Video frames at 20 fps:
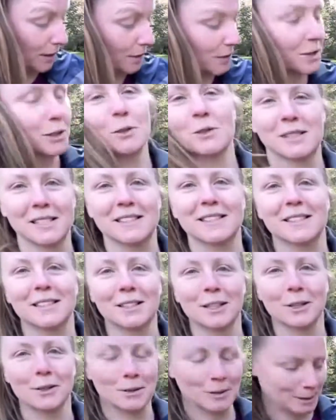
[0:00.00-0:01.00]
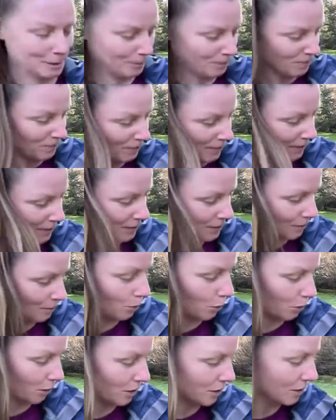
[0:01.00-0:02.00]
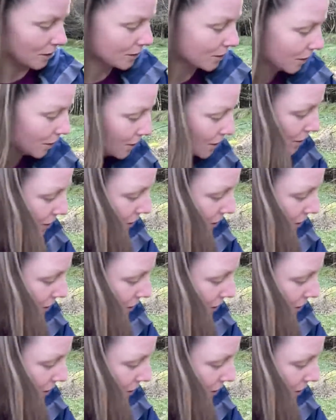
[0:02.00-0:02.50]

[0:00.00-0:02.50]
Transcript: difficult to take out more than you've done,